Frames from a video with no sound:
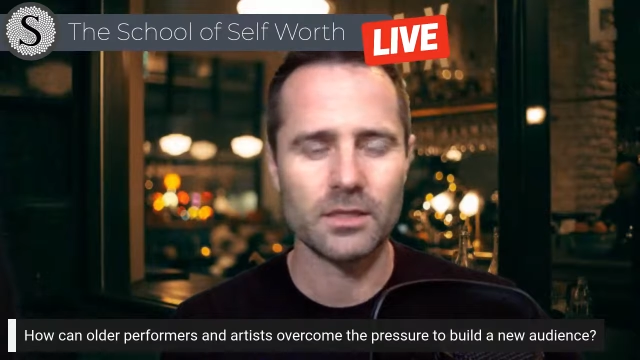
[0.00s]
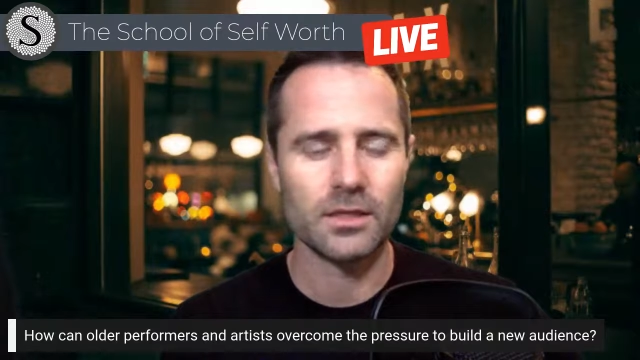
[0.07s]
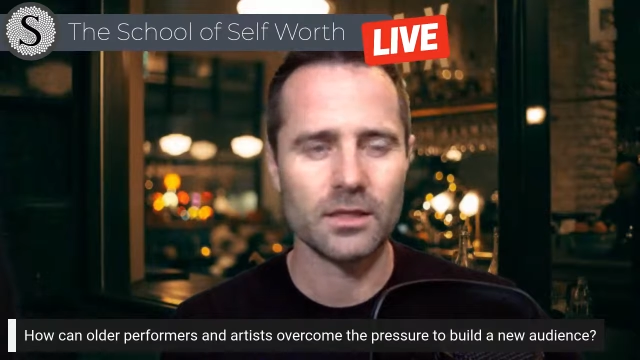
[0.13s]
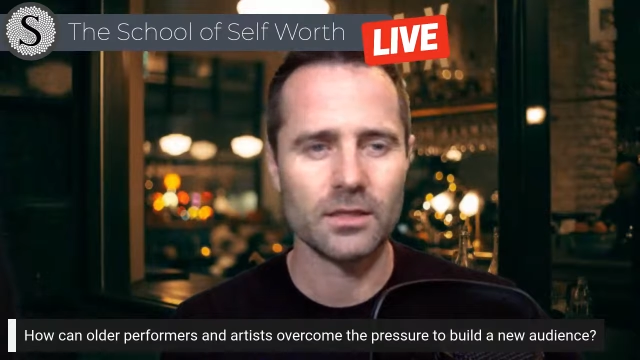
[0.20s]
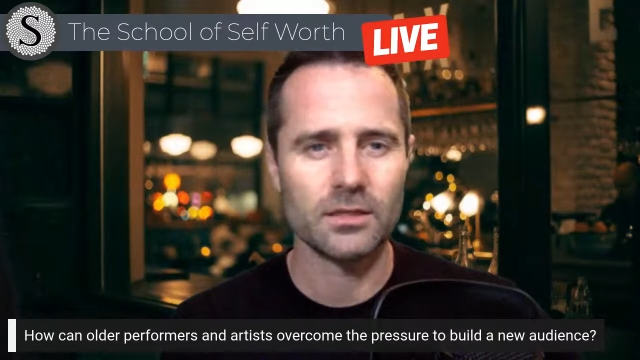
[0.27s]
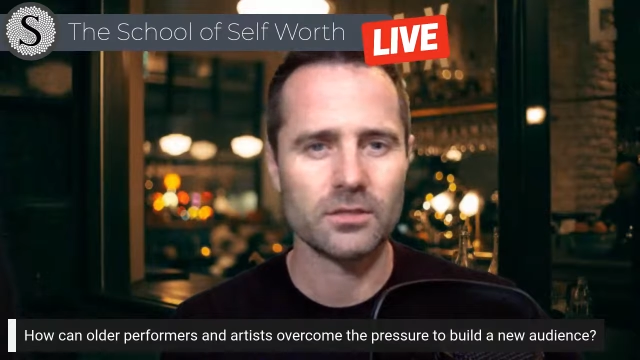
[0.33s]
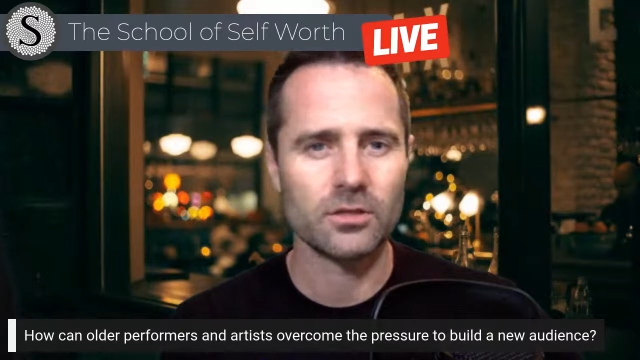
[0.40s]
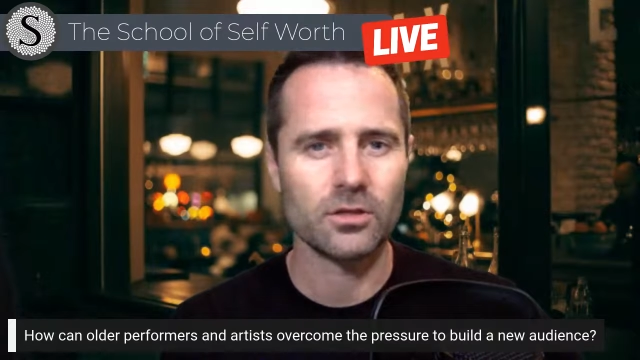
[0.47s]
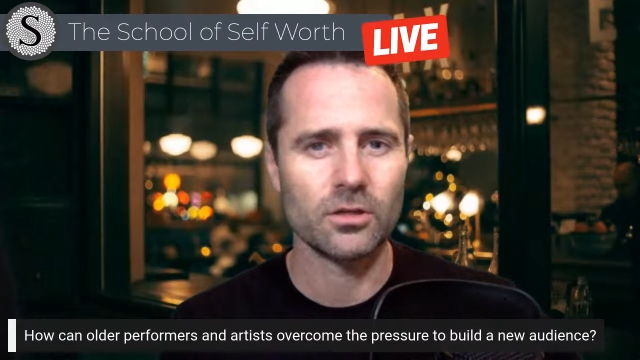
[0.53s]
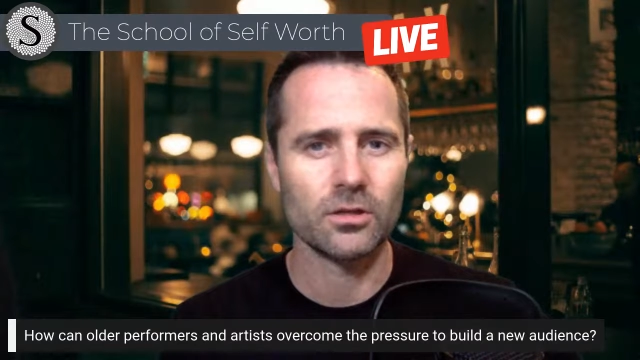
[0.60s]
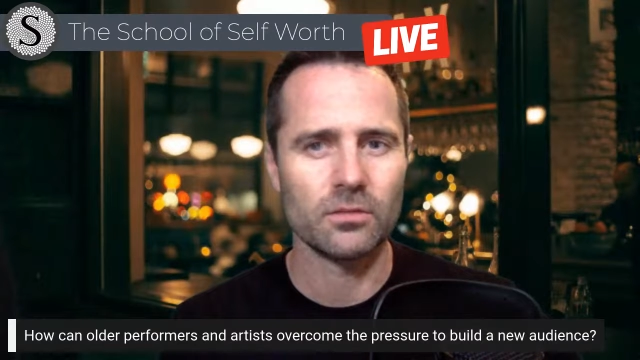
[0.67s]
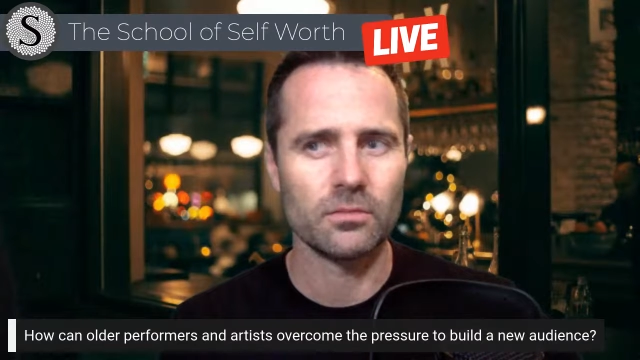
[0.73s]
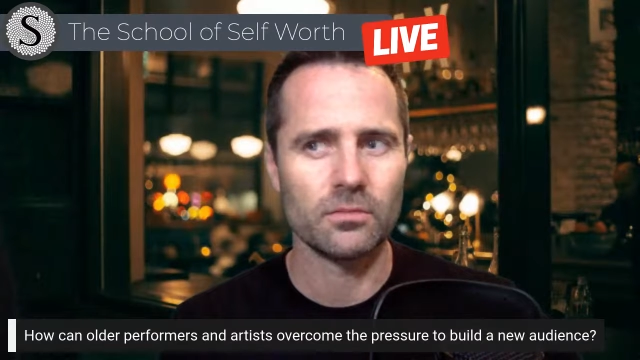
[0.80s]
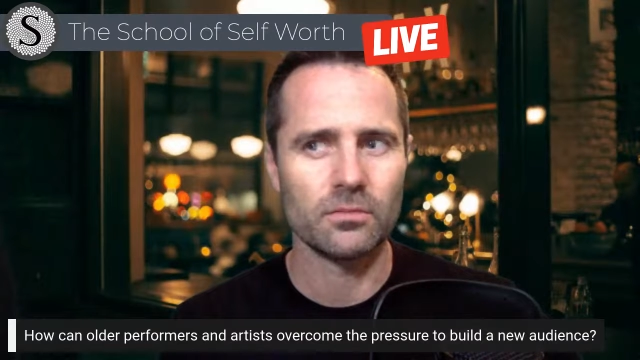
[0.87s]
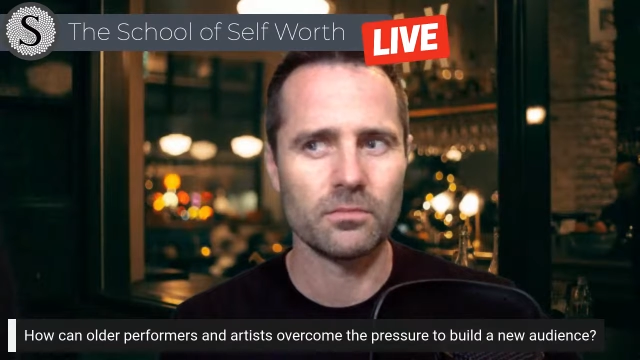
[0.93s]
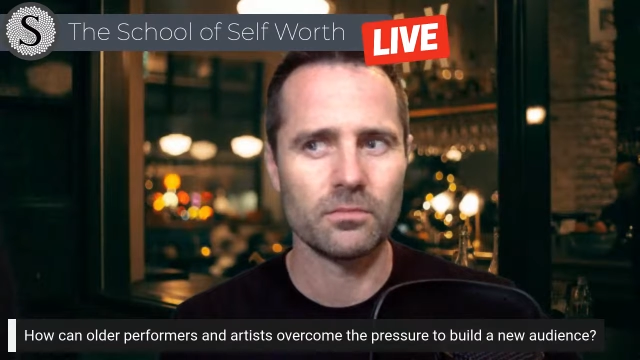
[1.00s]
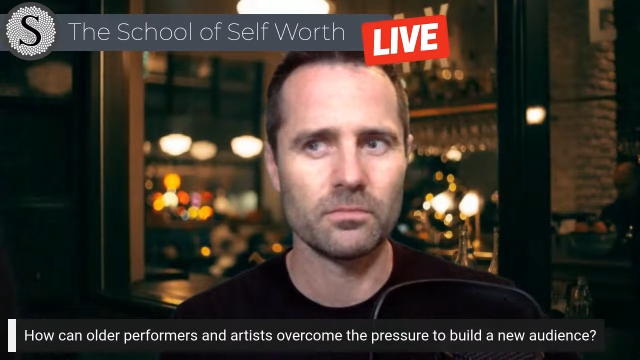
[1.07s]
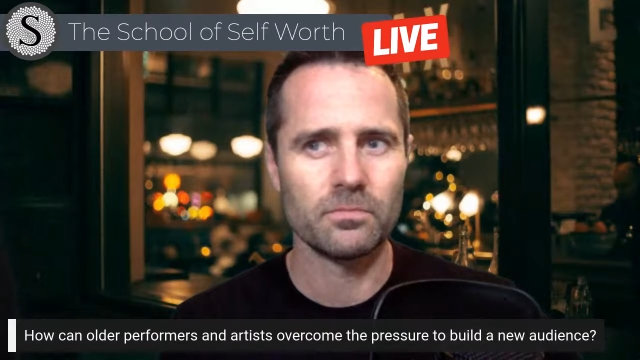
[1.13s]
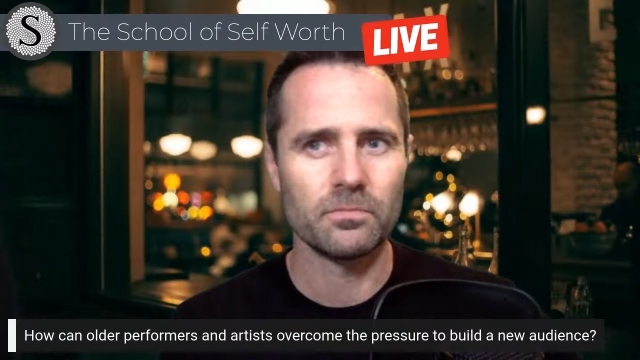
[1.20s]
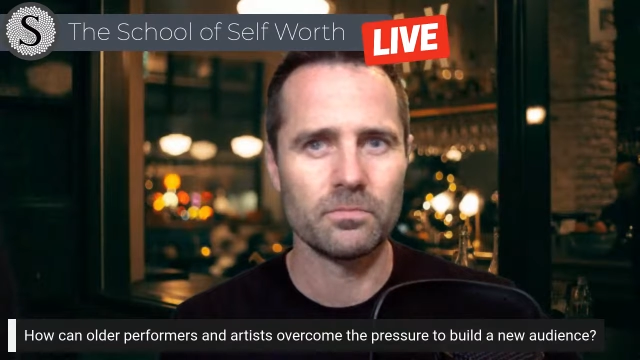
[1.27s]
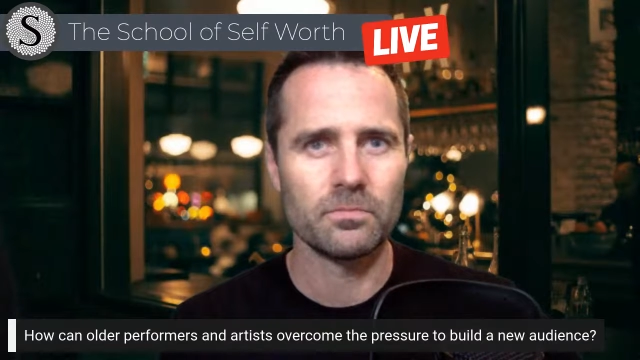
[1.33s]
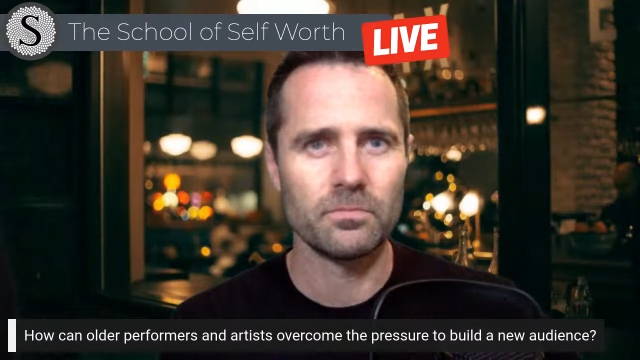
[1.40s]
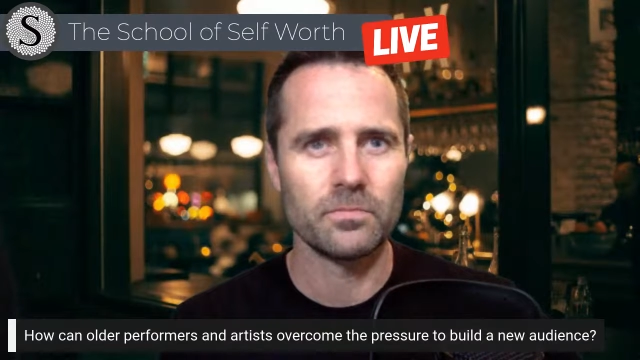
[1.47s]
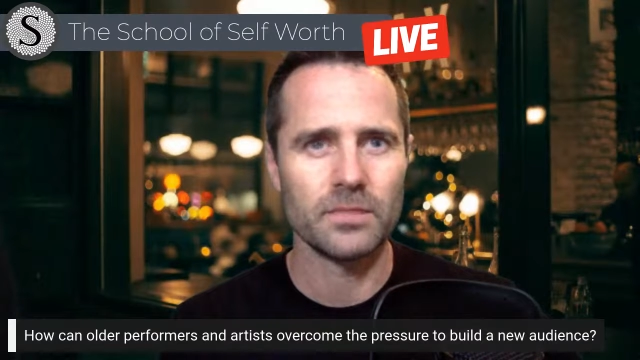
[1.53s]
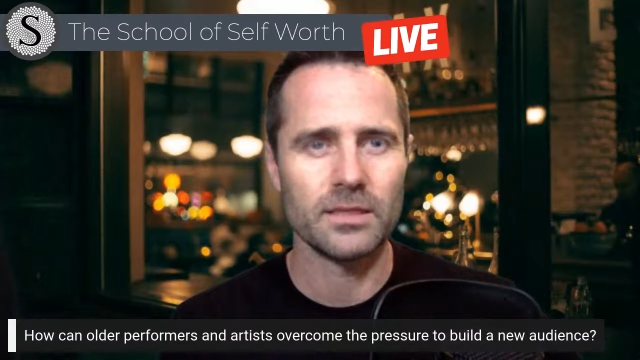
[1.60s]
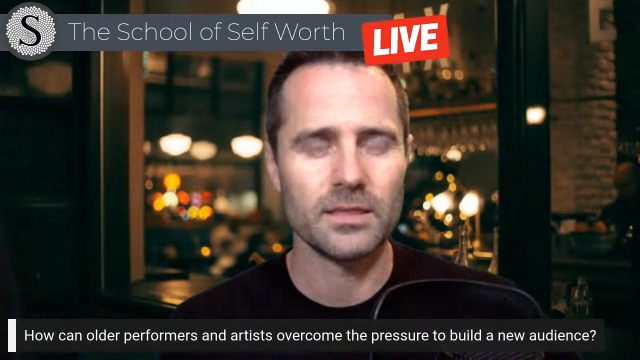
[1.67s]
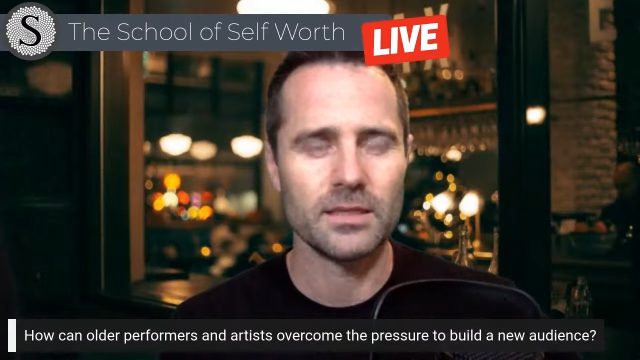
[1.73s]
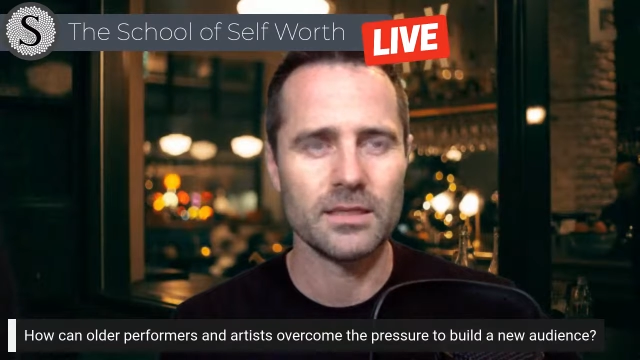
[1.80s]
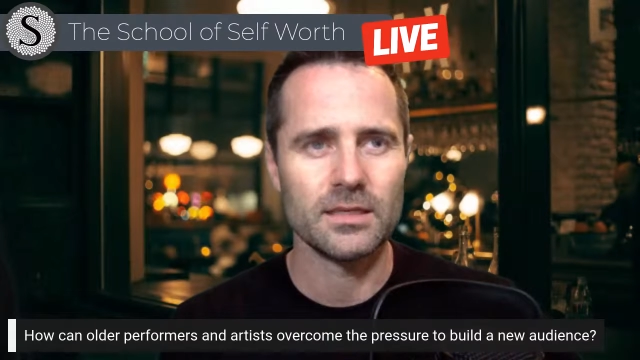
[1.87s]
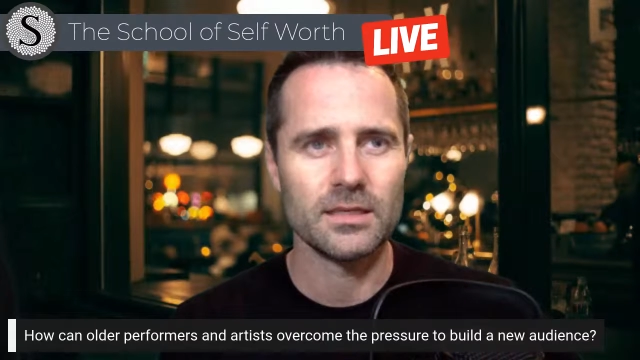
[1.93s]
that it's going to
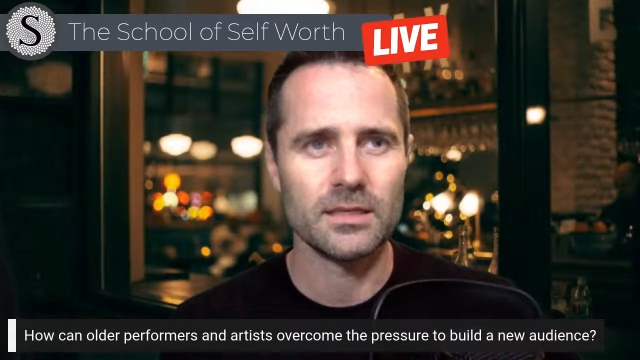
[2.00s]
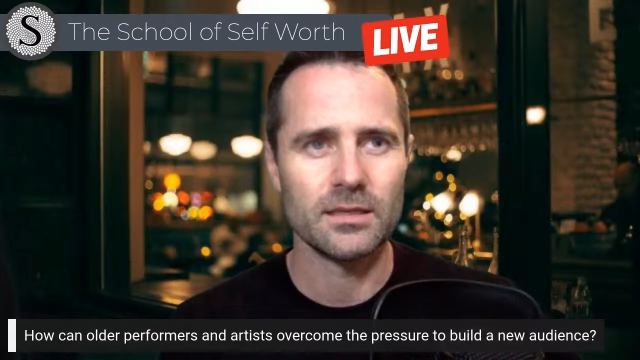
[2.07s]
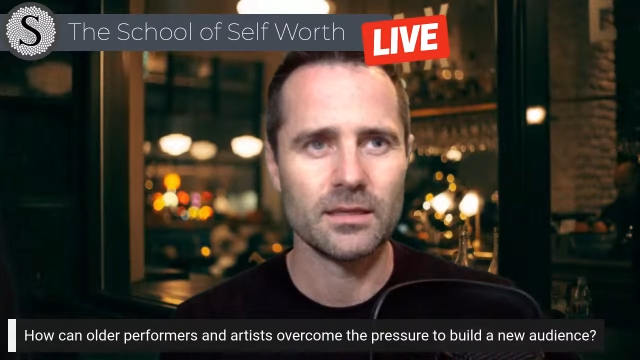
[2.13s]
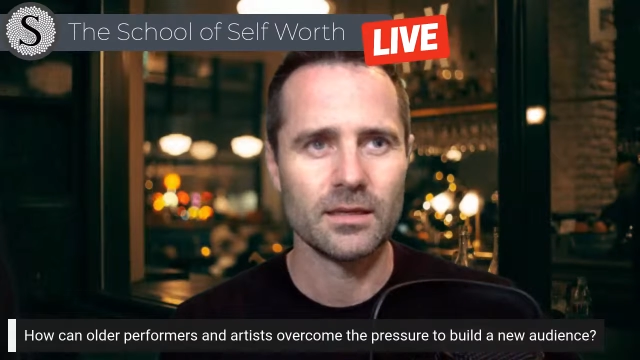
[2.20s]
be